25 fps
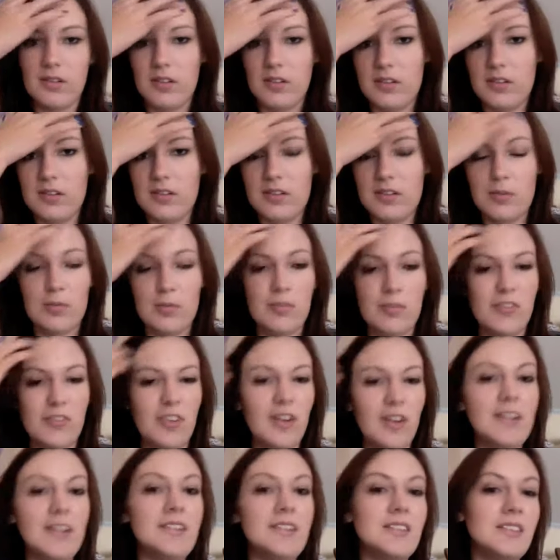on top of my
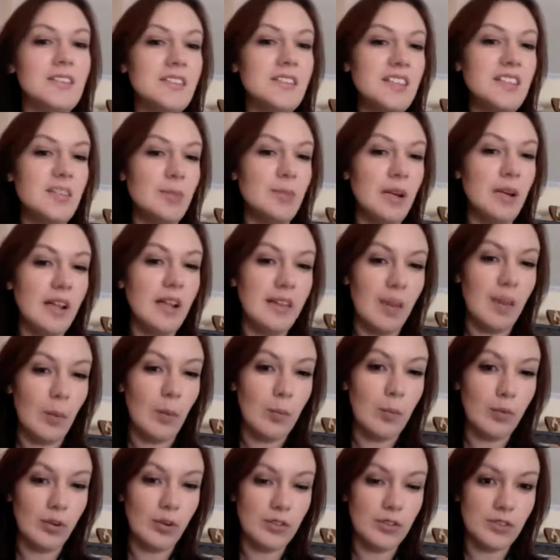forehead, just to give me like that
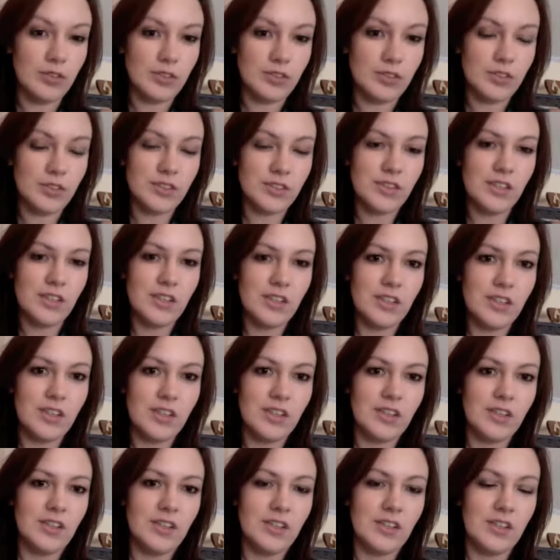bronzed,
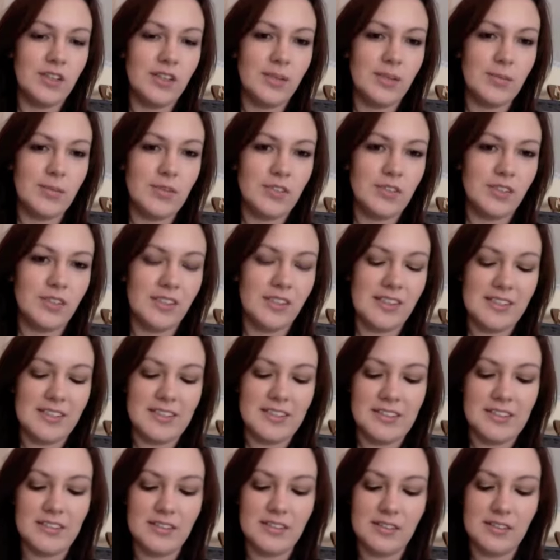um,
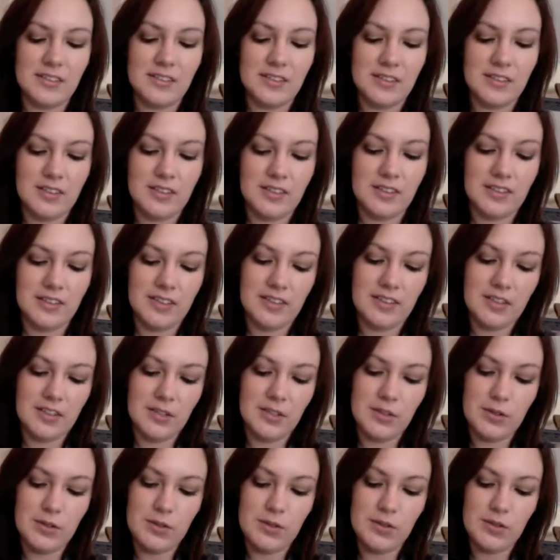sun-kissed look. And I
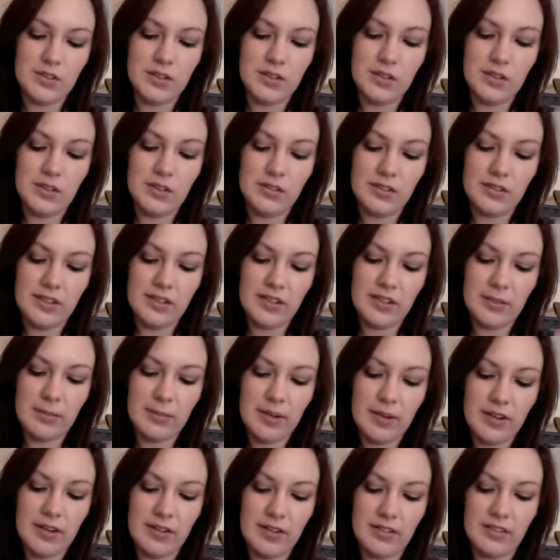use the L'Oreal
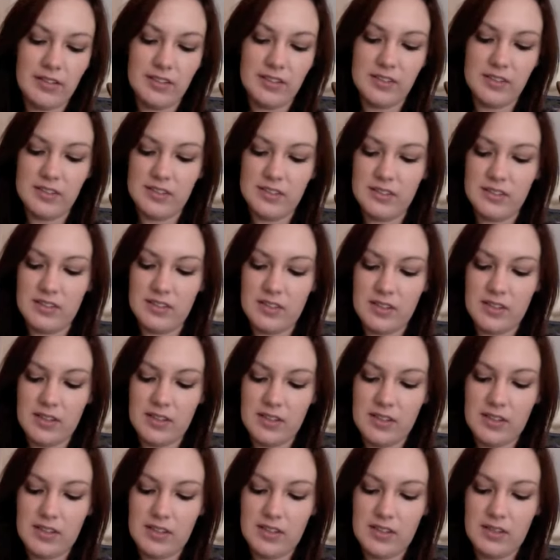Paris
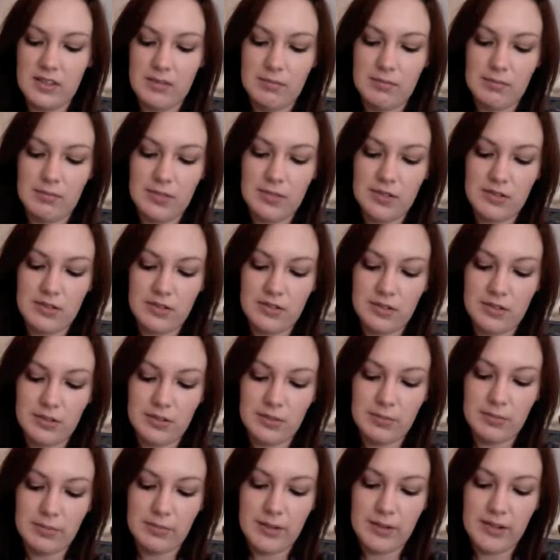mineral
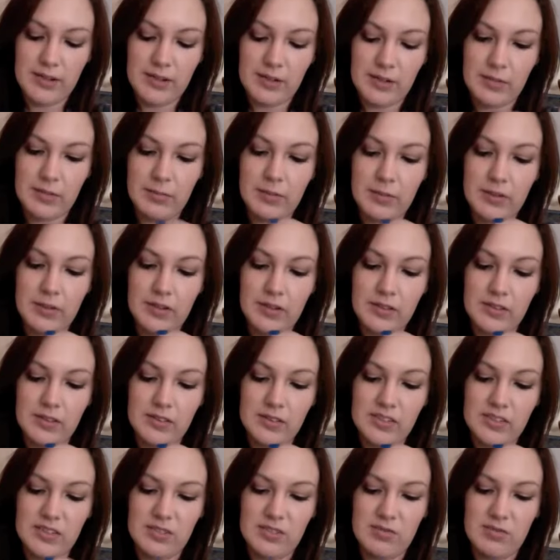powder pearls.
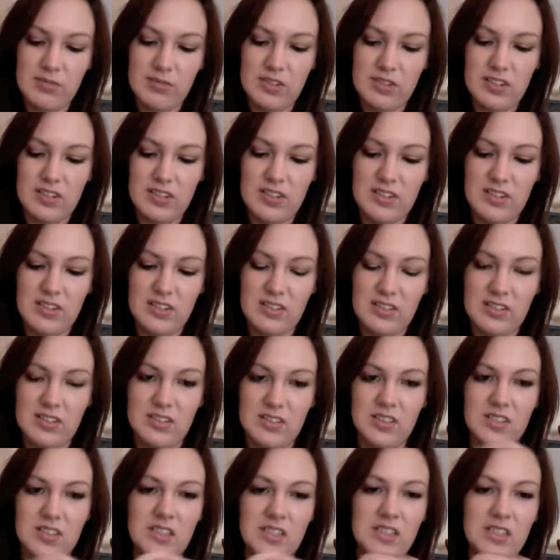It's really
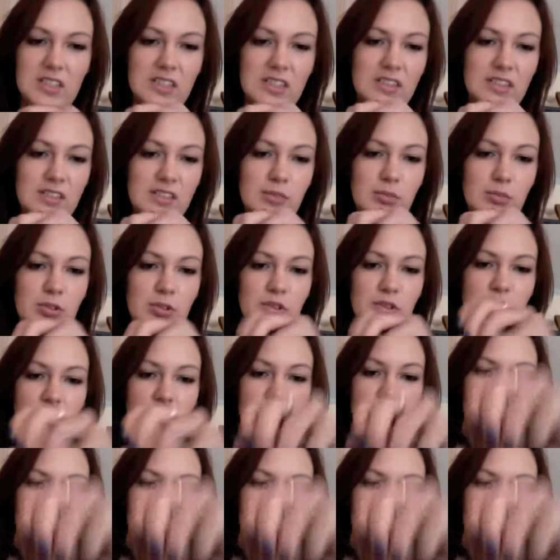disgusting, the lid, so I'm not going to show